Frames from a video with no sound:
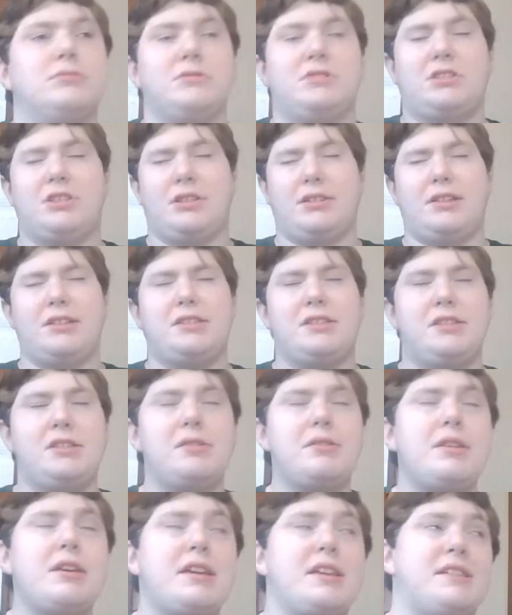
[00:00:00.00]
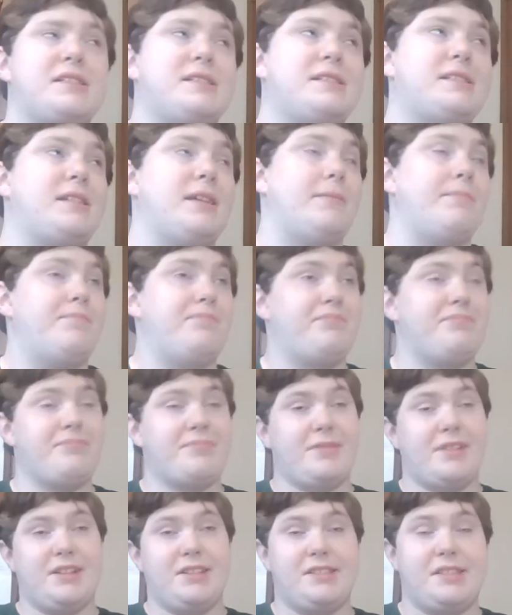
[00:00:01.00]
So let's do this.
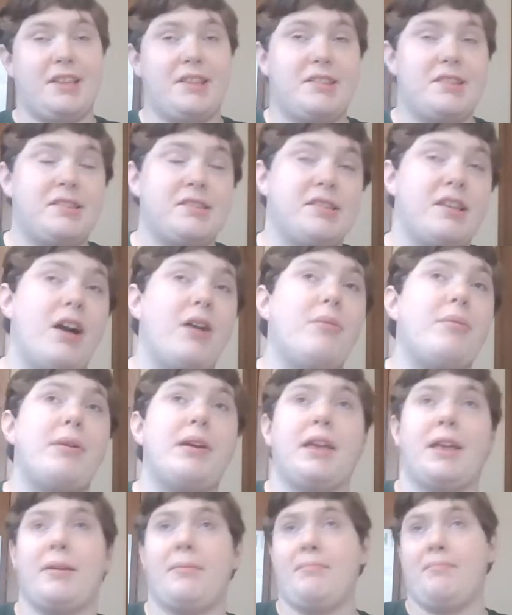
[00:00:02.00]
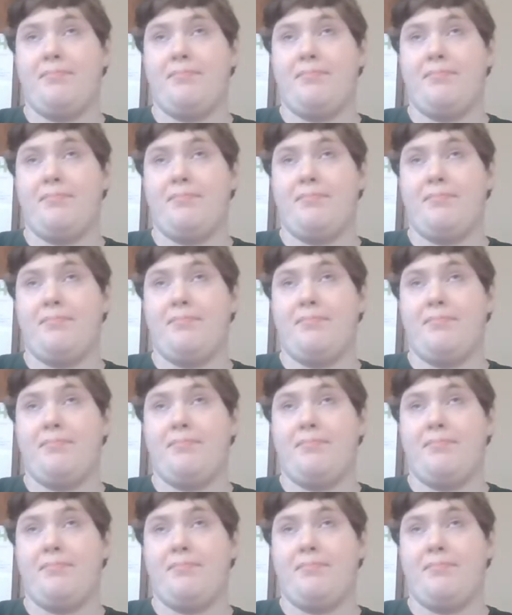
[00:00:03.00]
Let's get this going.